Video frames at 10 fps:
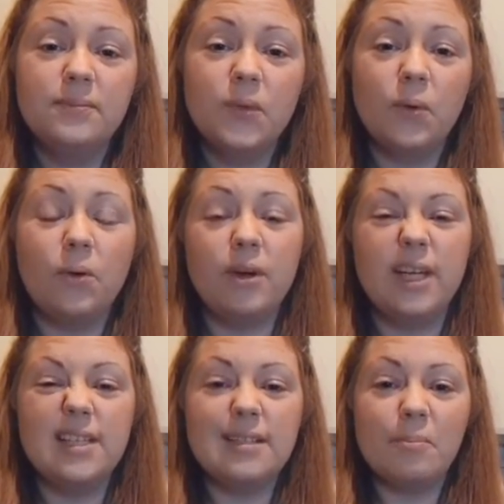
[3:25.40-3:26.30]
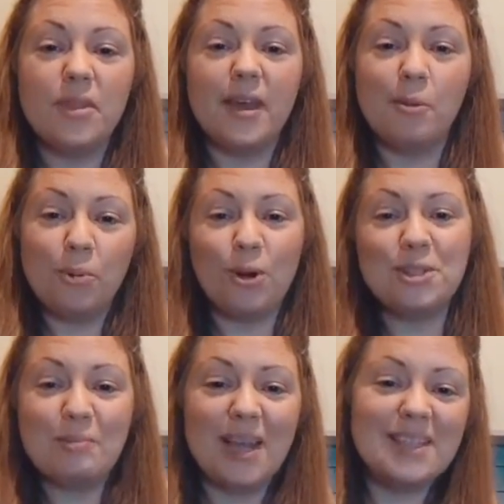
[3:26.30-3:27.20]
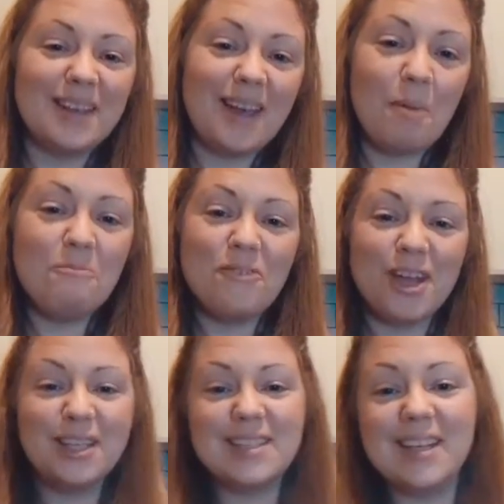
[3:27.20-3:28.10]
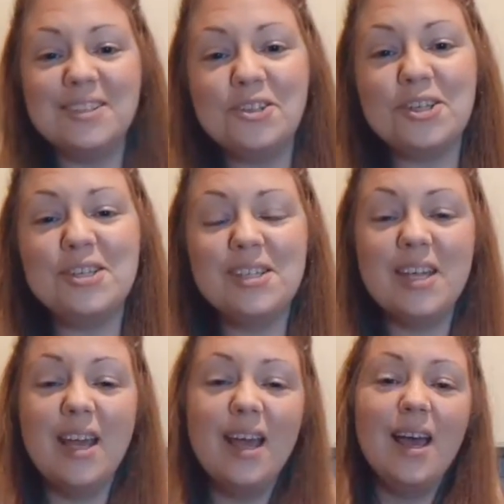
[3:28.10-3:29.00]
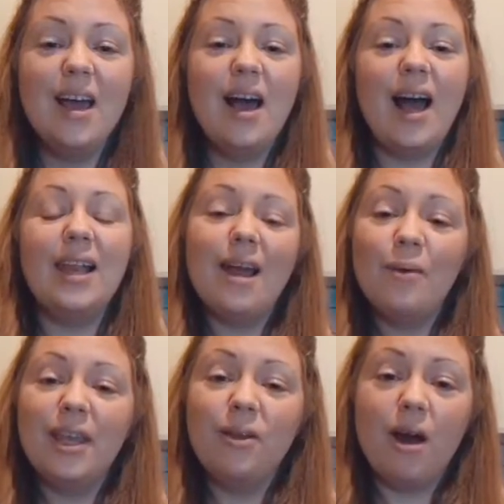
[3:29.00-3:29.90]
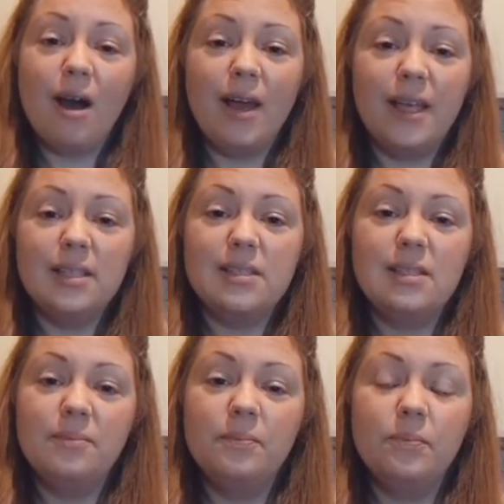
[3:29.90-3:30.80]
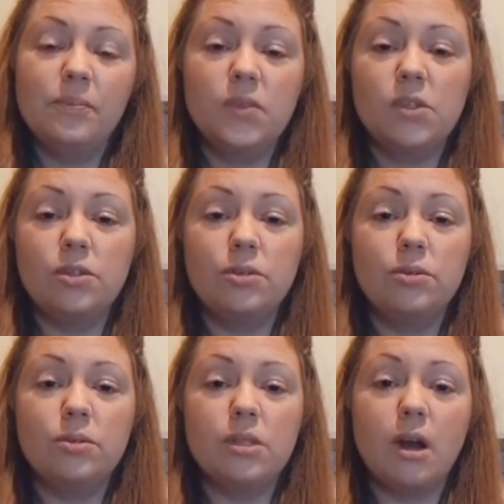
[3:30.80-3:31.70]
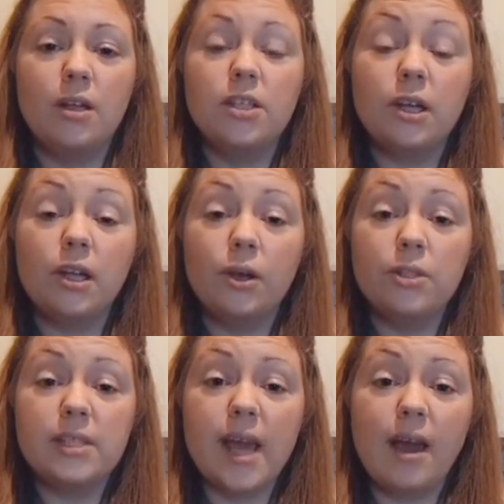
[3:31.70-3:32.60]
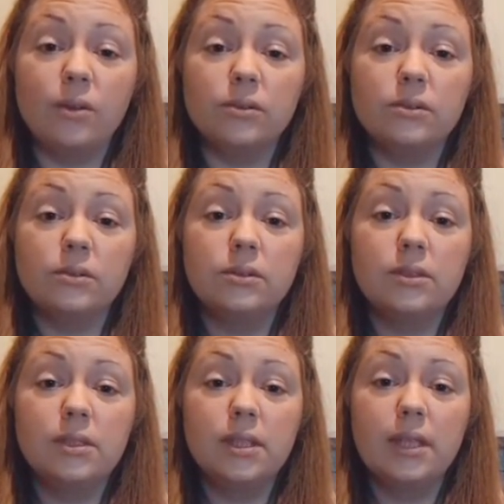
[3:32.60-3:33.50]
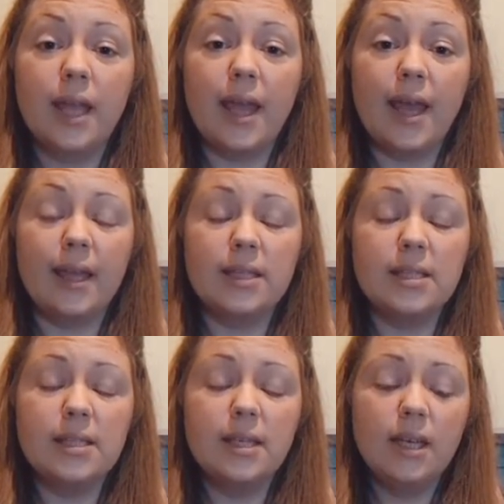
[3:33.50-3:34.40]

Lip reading: or at least something approximating comfort, then just allowing your eyes to start to close down. And